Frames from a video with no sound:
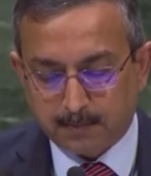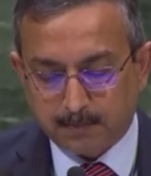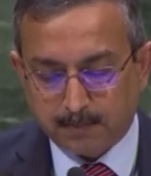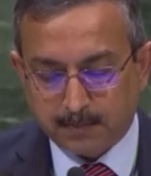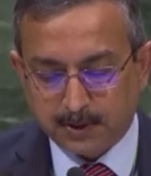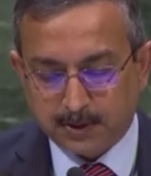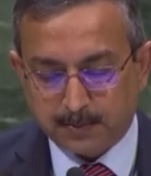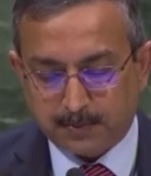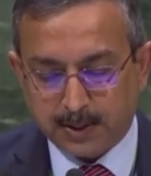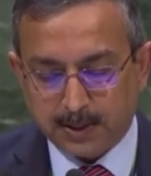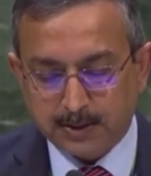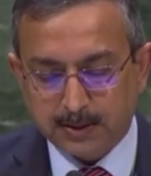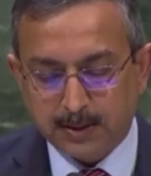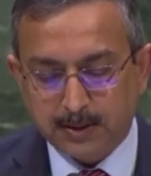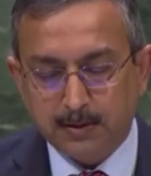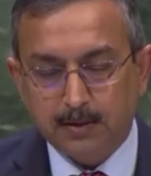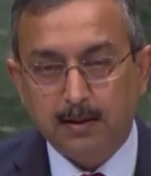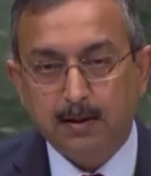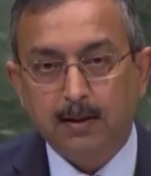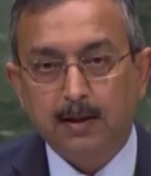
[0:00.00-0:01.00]
Mr.
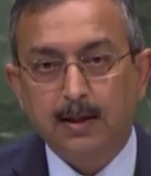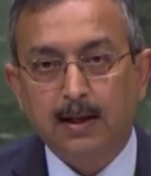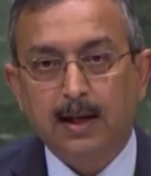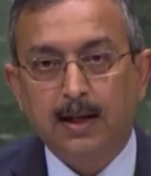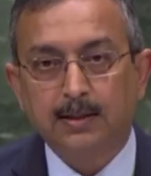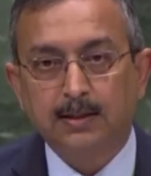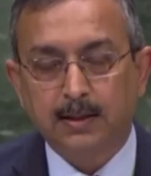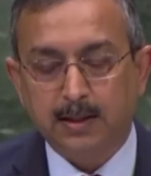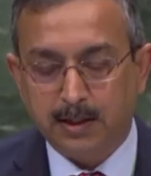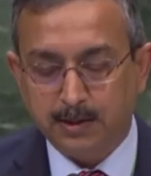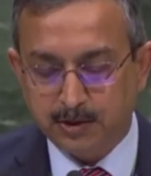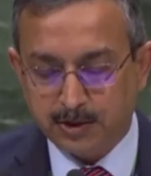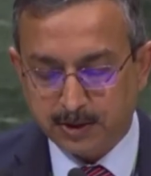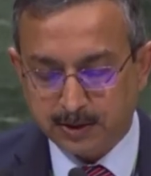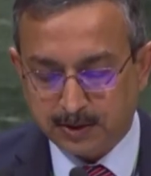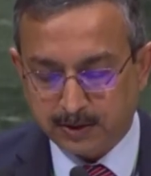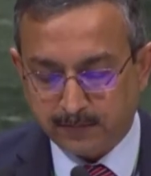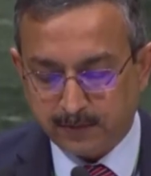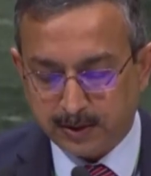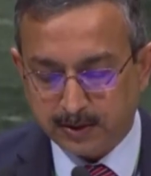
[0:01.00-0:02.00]
President, as an
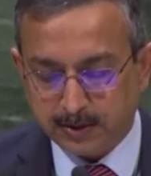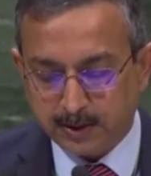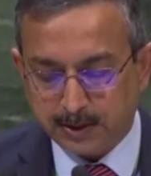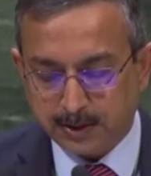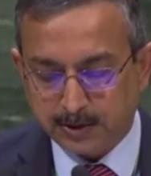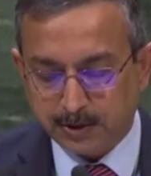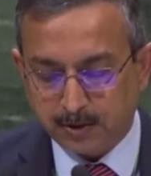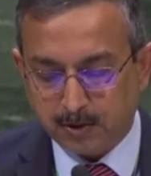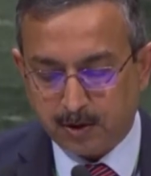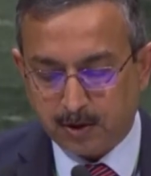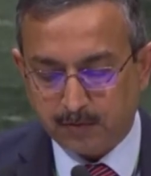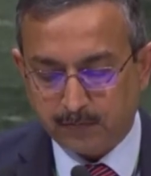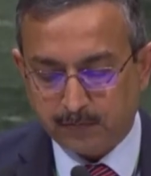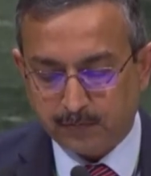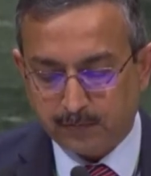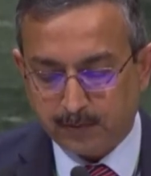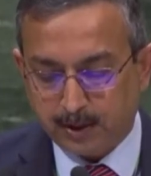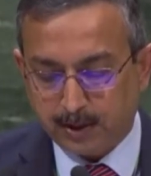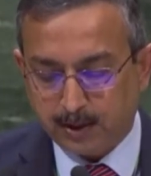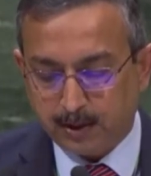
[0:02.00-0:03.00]
ancient civilization
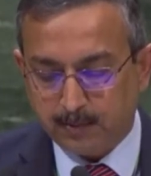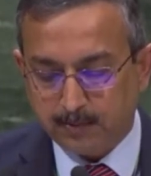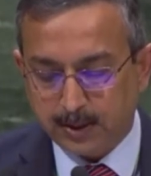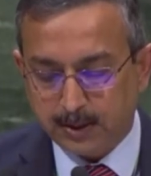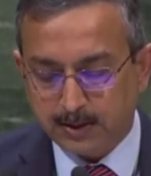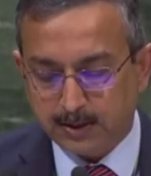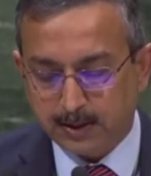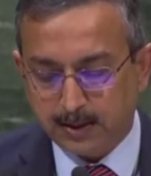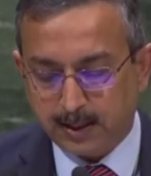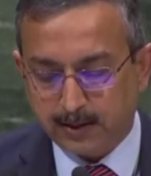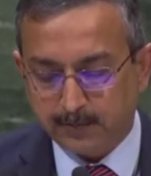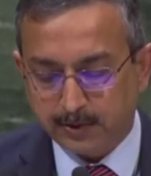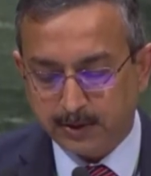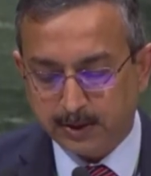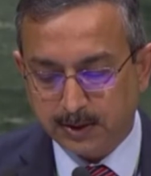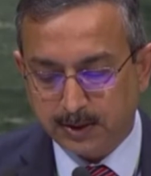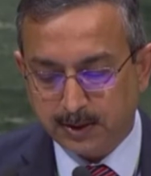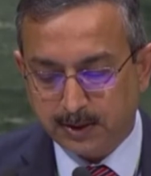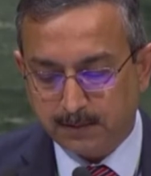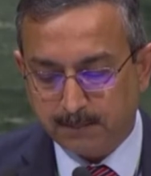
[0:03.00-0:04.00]
of immense
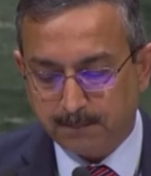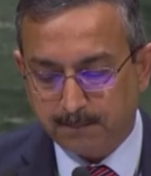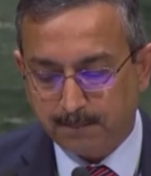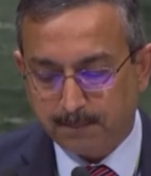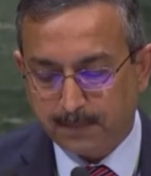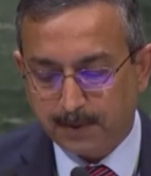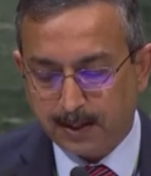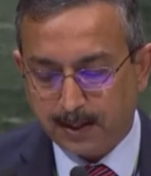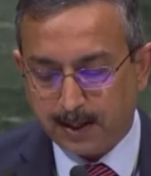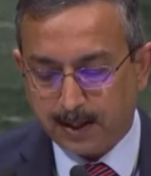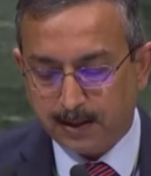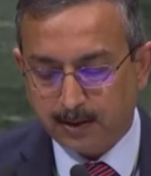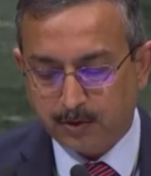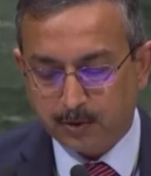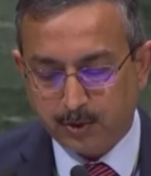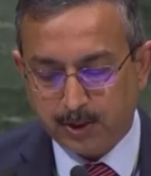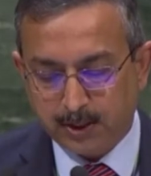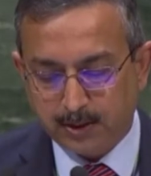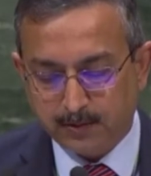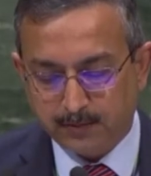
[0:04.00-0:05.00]
diversity, and
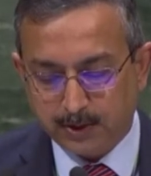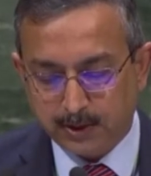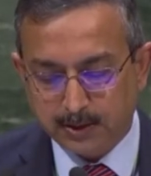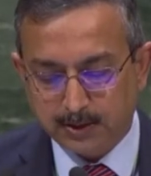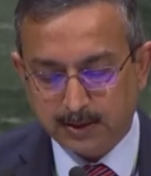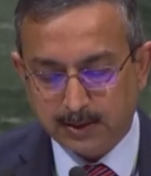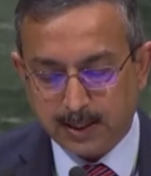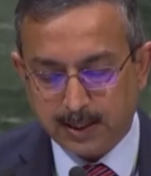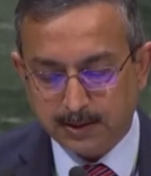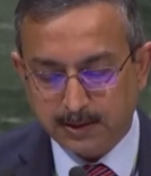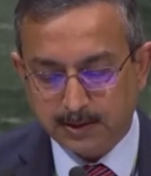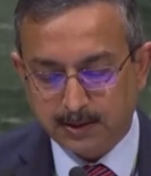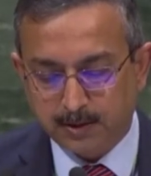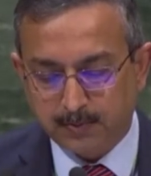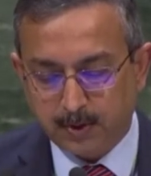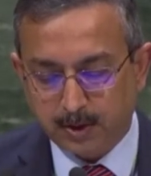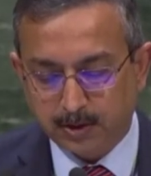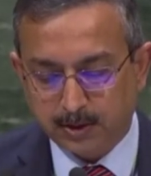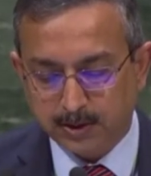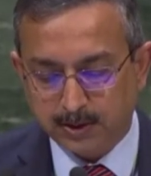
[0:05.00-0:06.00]
today the world's largest
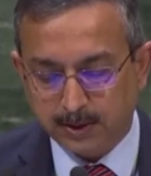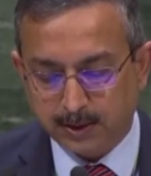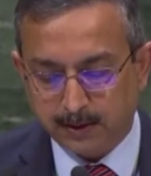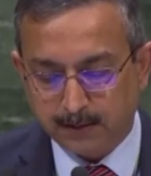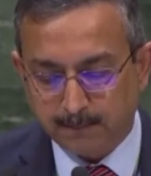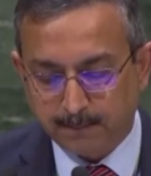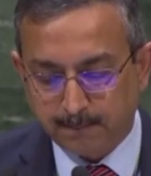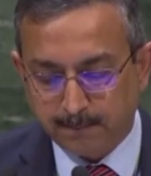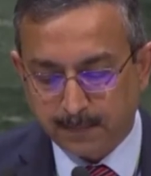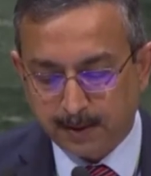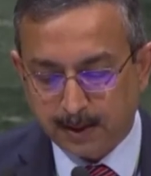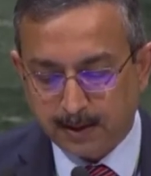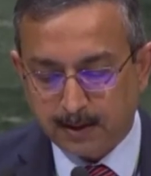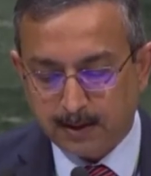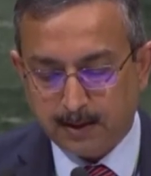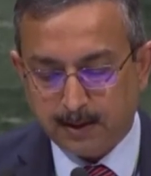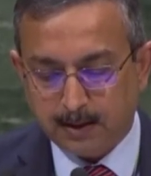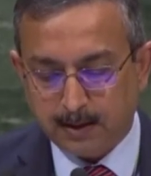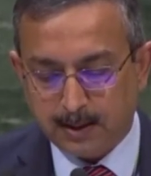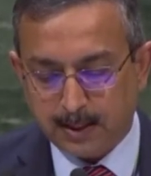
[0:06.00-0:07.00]
democracy,
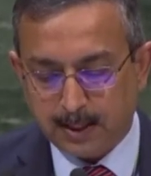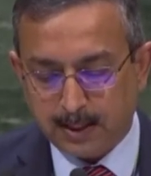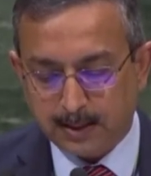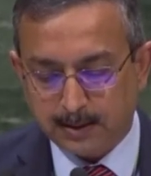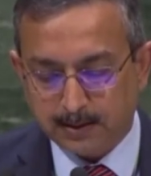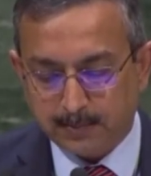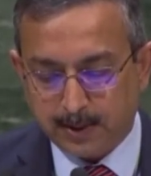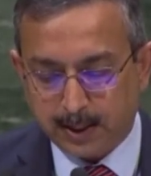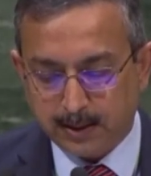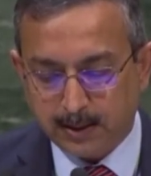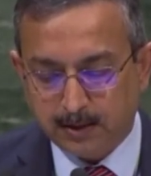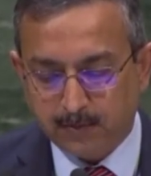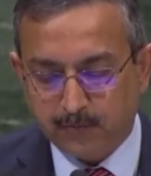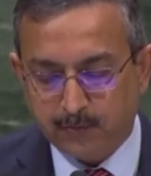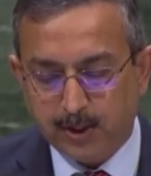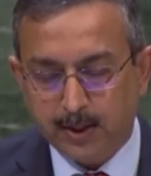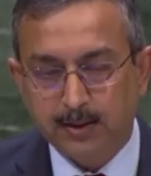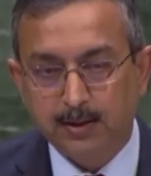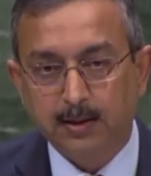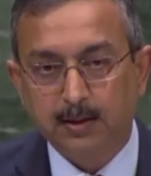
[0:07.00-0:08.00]
India has abiding
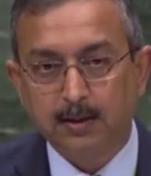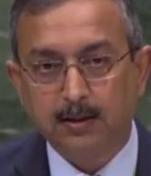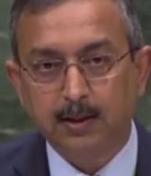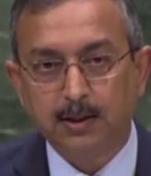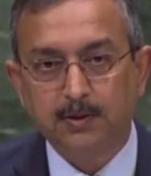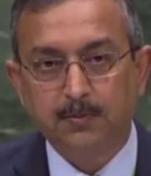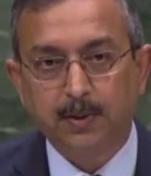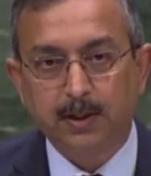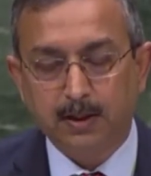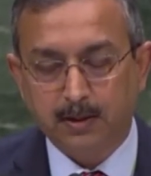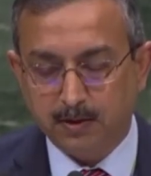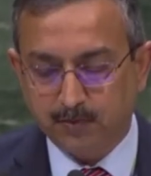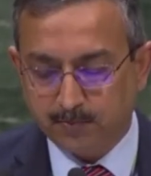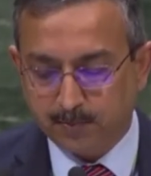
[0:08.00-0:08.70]
faith in the spirit of